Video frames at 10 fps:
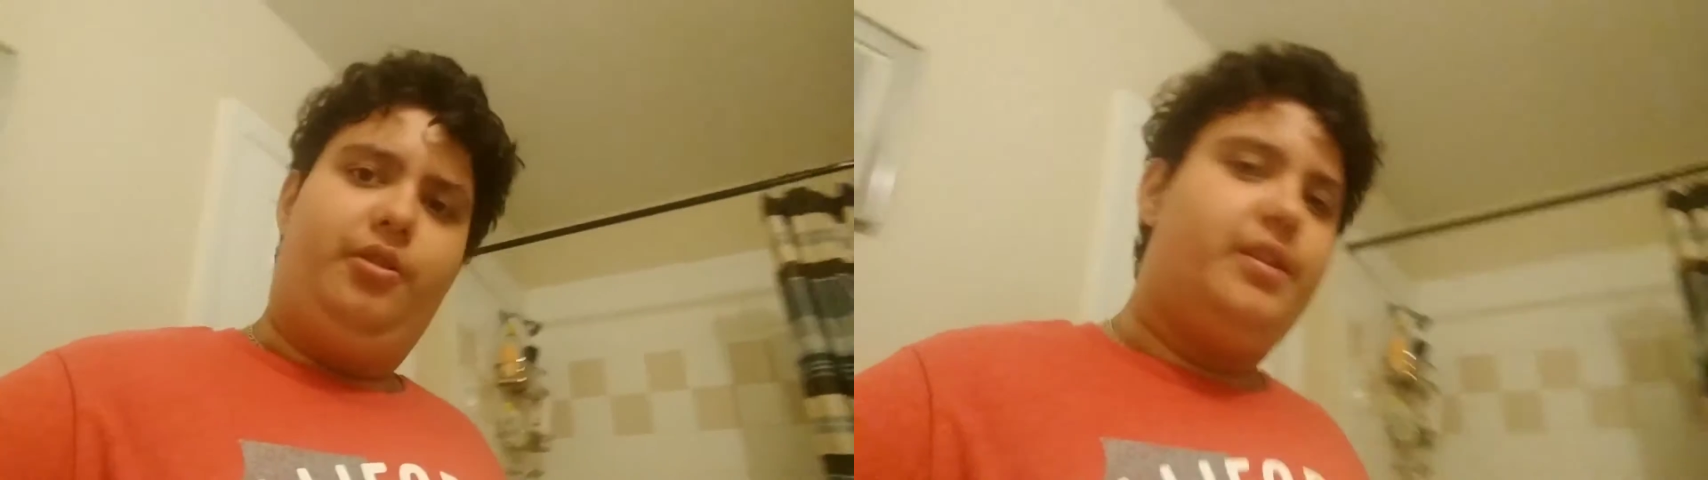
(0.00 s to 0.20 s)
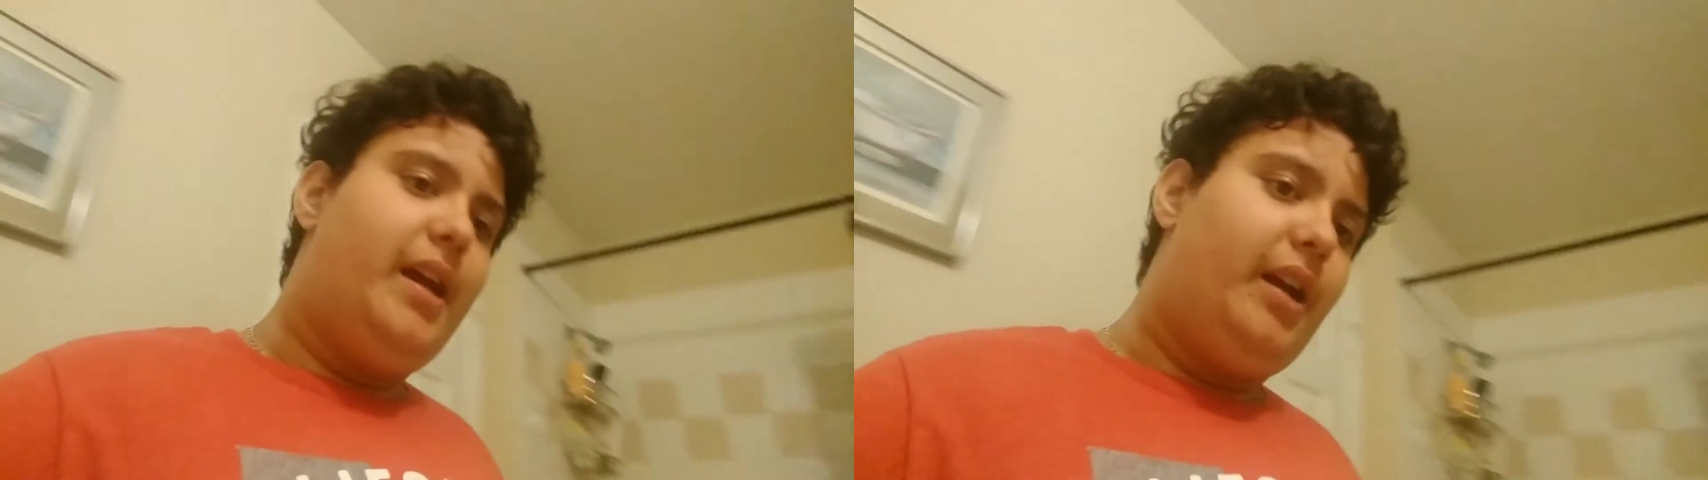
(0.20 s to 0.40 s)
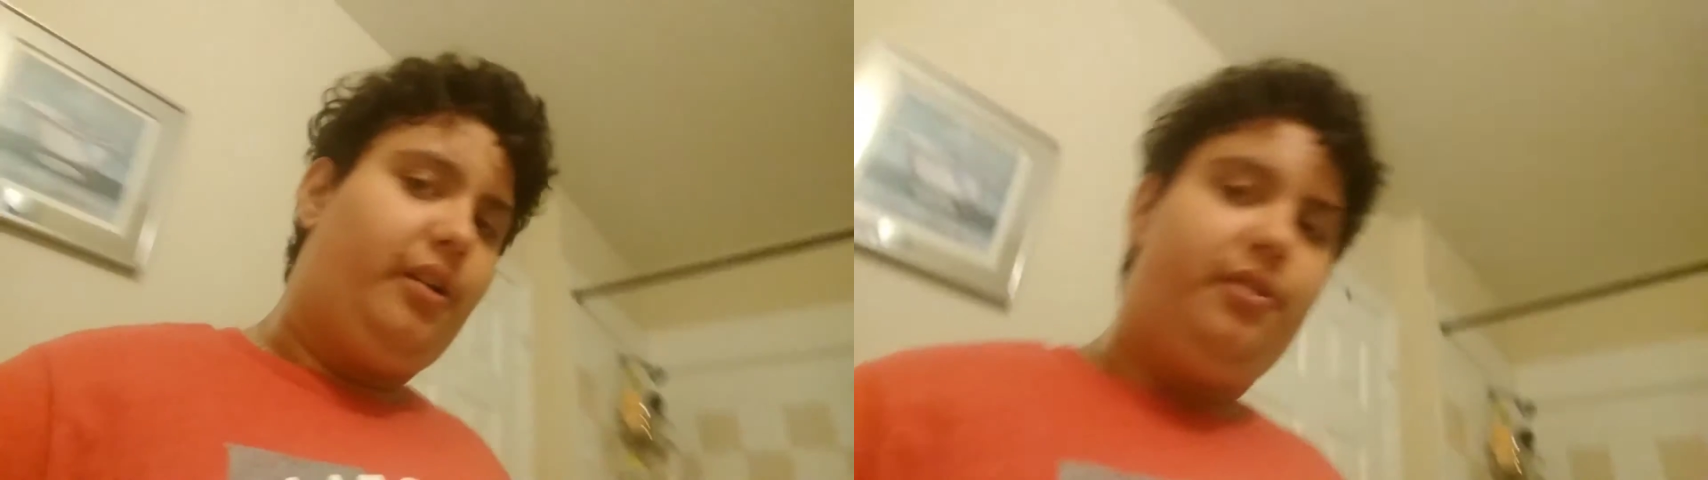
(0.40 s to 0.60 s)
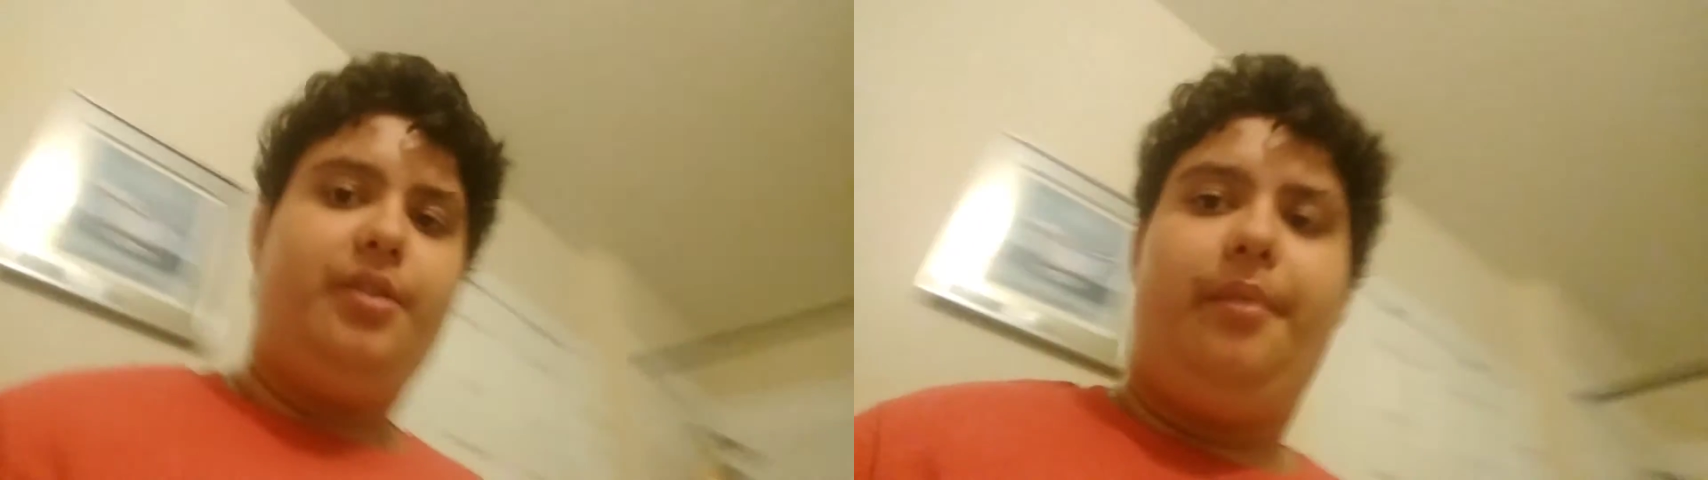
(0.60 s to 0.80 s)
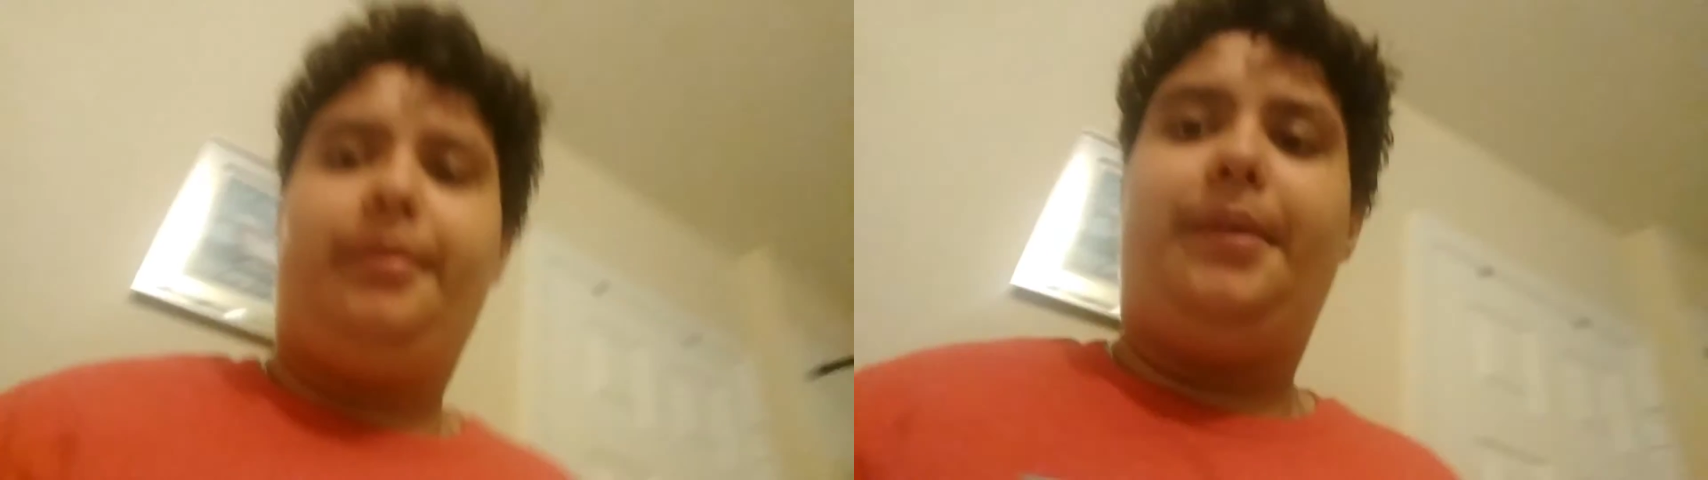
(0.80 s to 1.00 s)
snack or
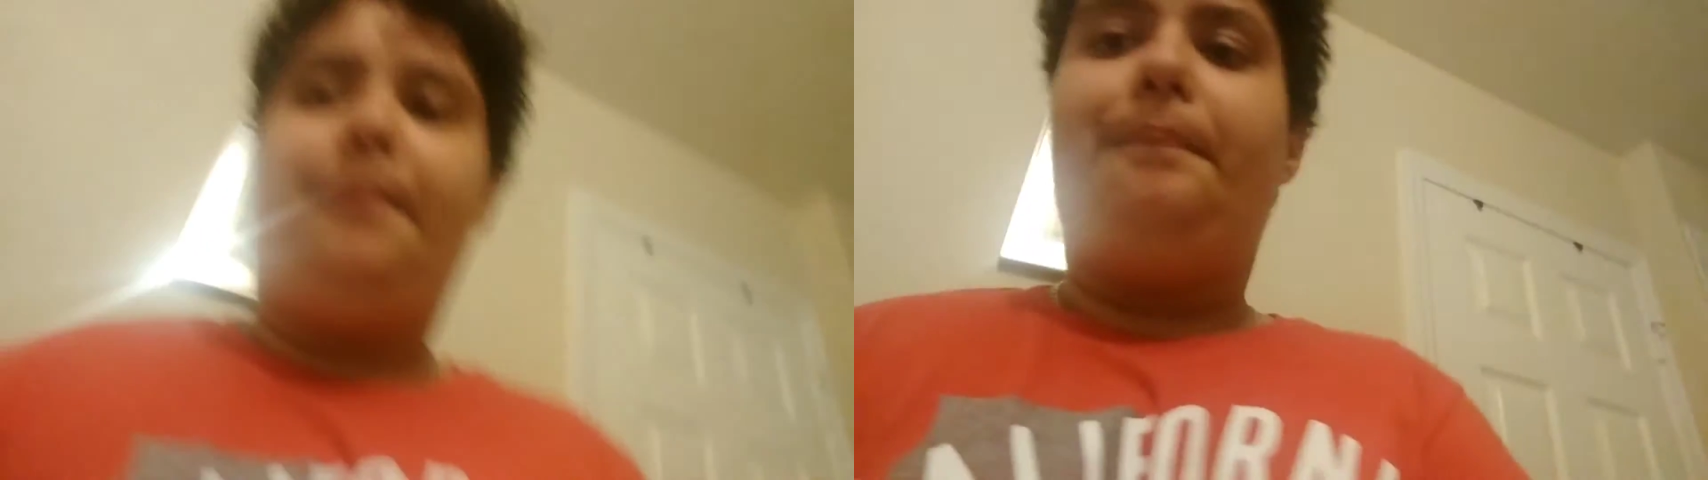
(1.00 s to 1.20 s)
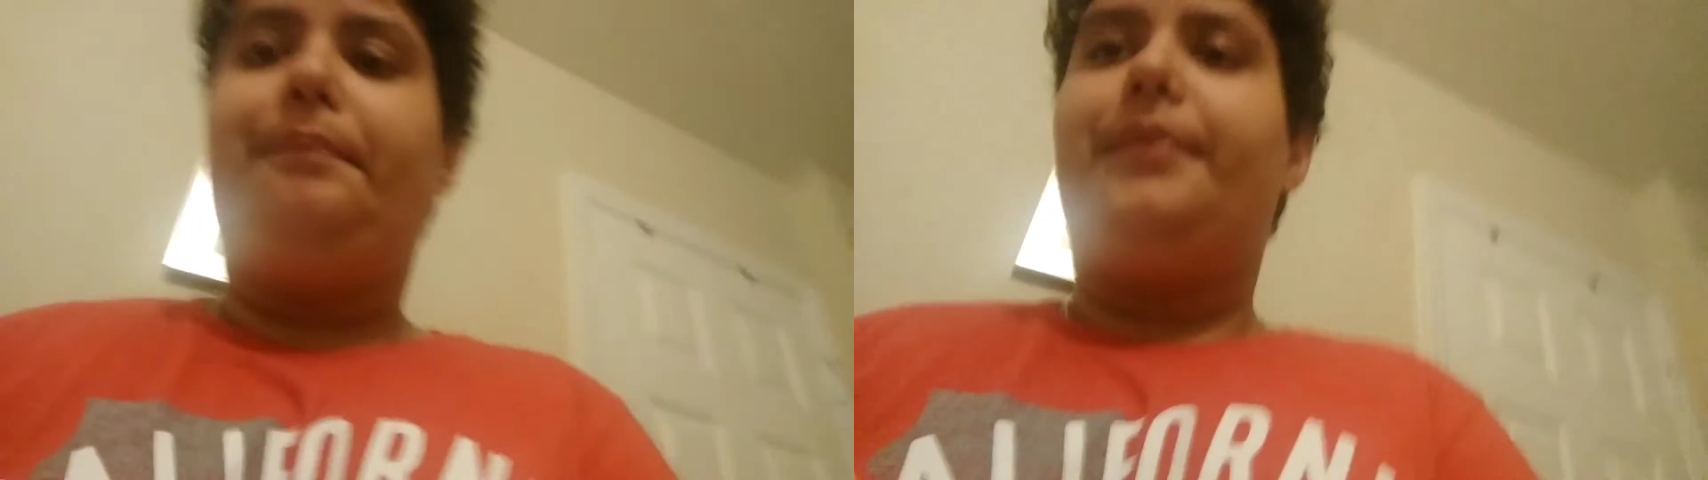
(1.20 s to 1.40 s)
something.